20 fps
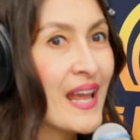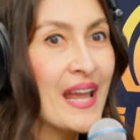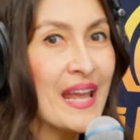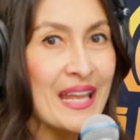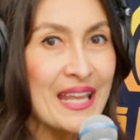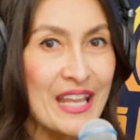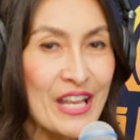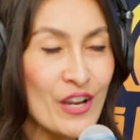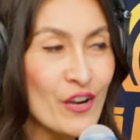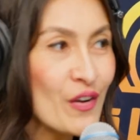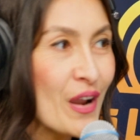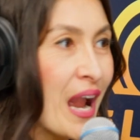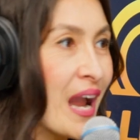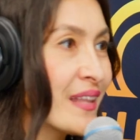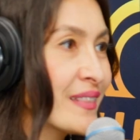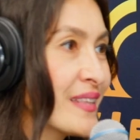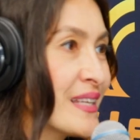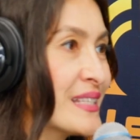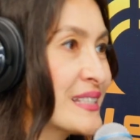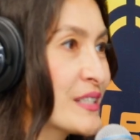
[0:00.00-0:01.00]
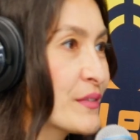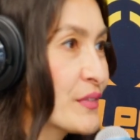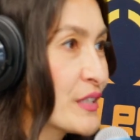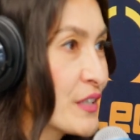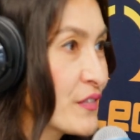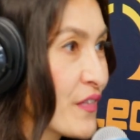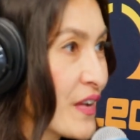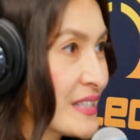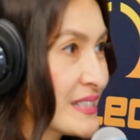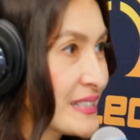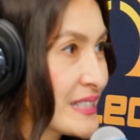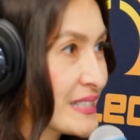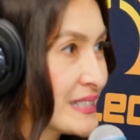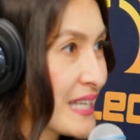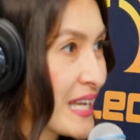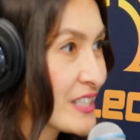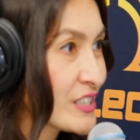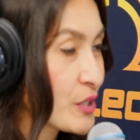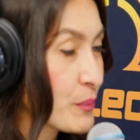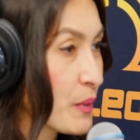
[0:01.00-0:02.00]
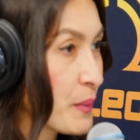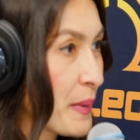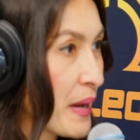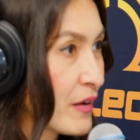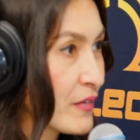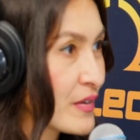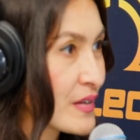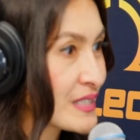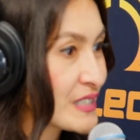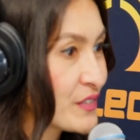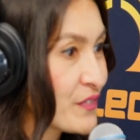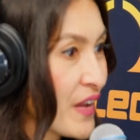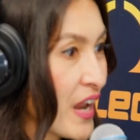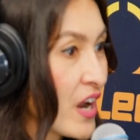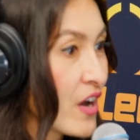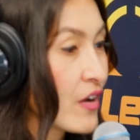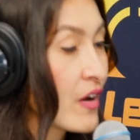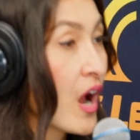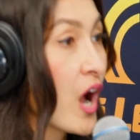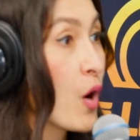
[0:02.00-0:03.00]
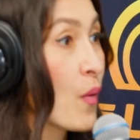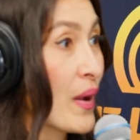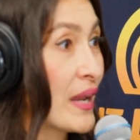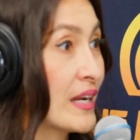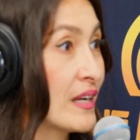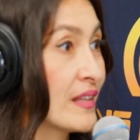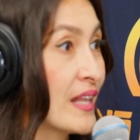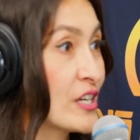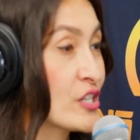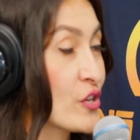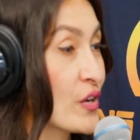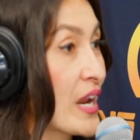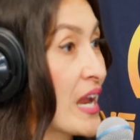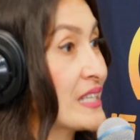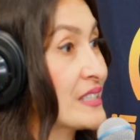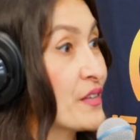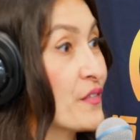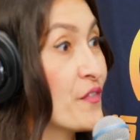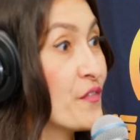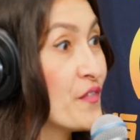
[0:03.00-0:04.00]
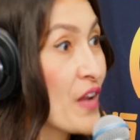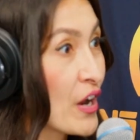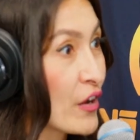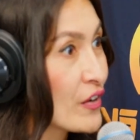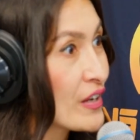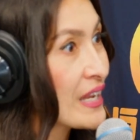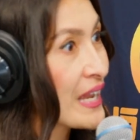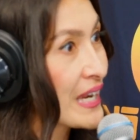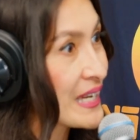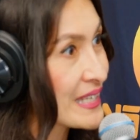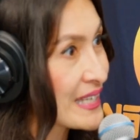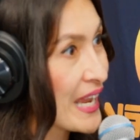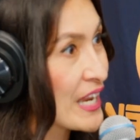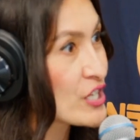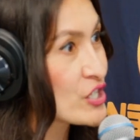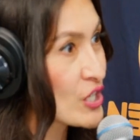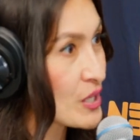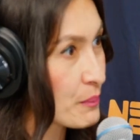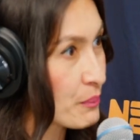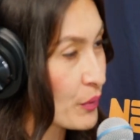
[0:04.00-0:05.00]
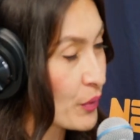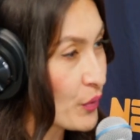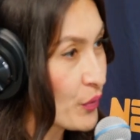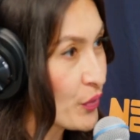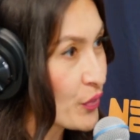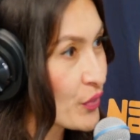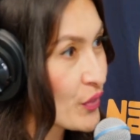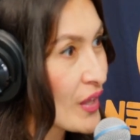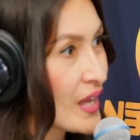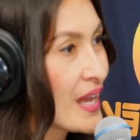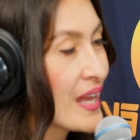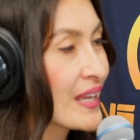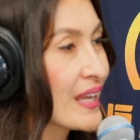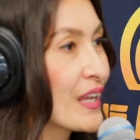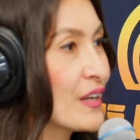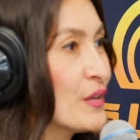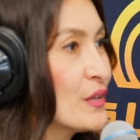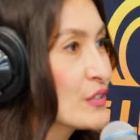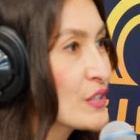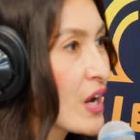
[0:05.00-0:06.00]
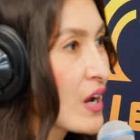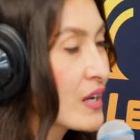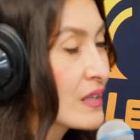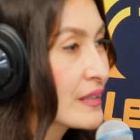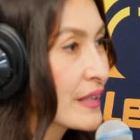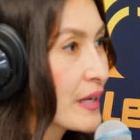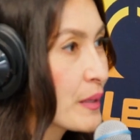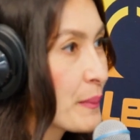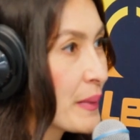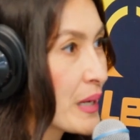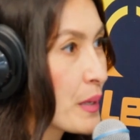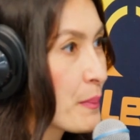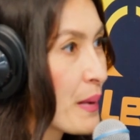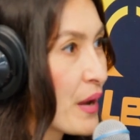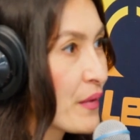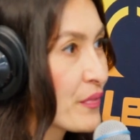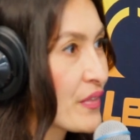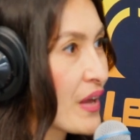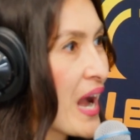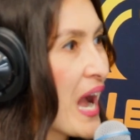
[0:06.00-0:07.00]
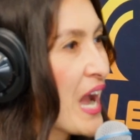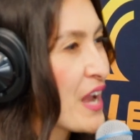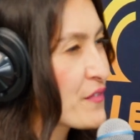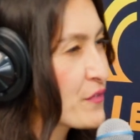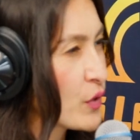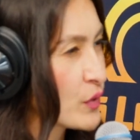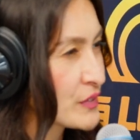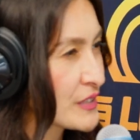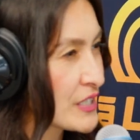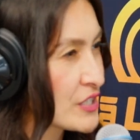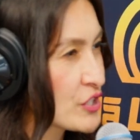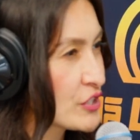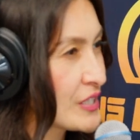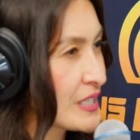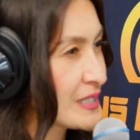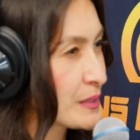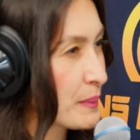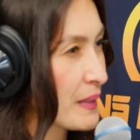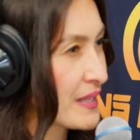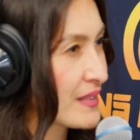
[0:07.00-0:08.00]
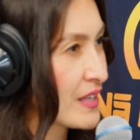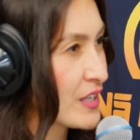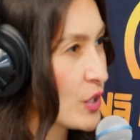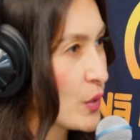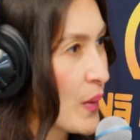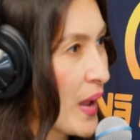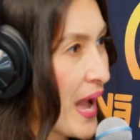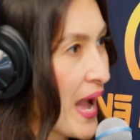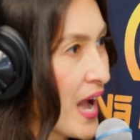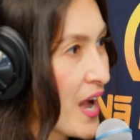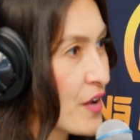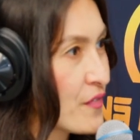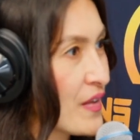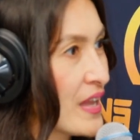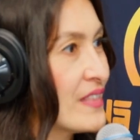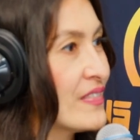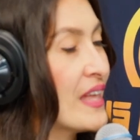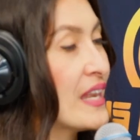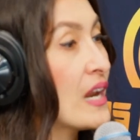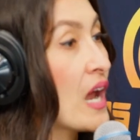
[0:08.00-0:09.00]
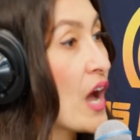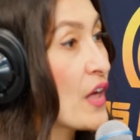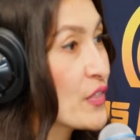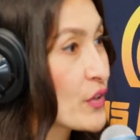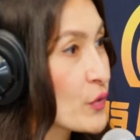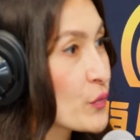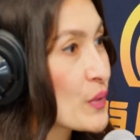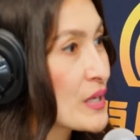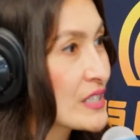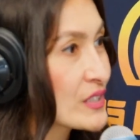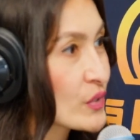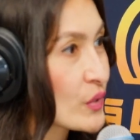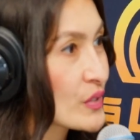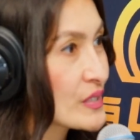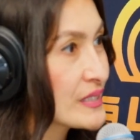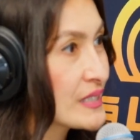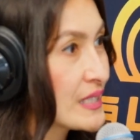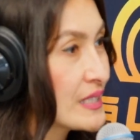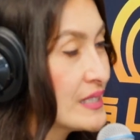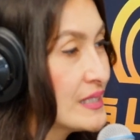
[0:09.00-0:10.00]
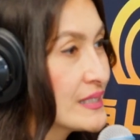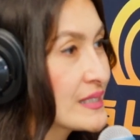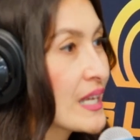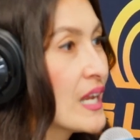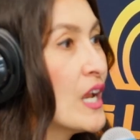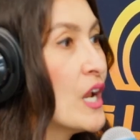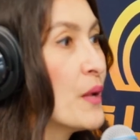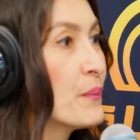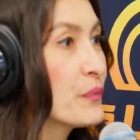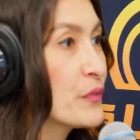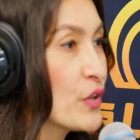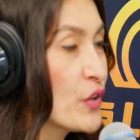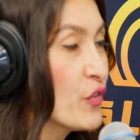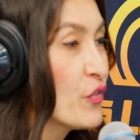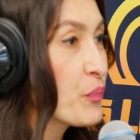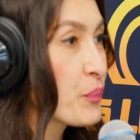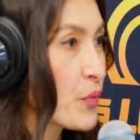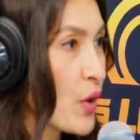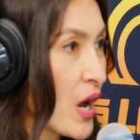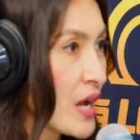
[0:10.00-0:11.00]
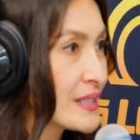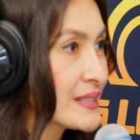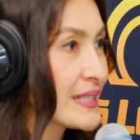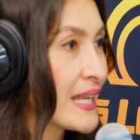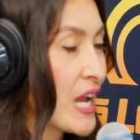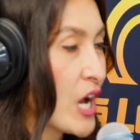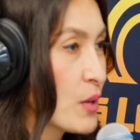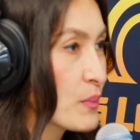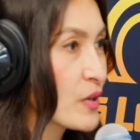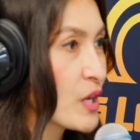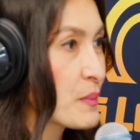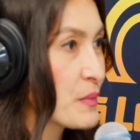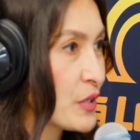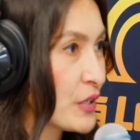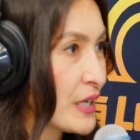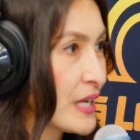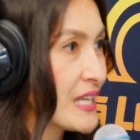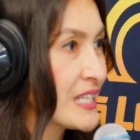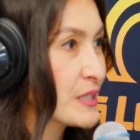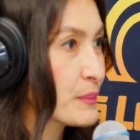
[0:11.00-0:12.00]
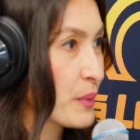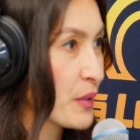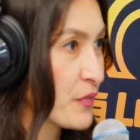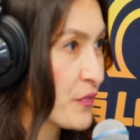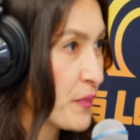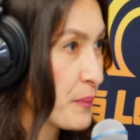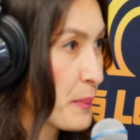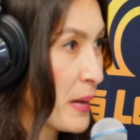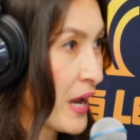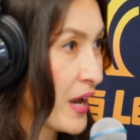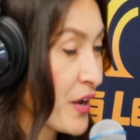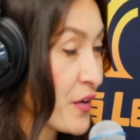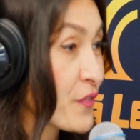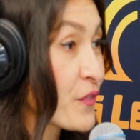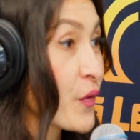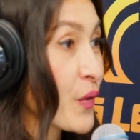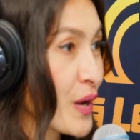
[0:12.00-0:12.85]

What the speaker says: Here at the Civil Defense Disaster Preparedness Fair, Hawaiian Electric has a very engaging booth. Can you talk a little bit about the high voltage display that you have and then other resources you've brought to help communities prepare for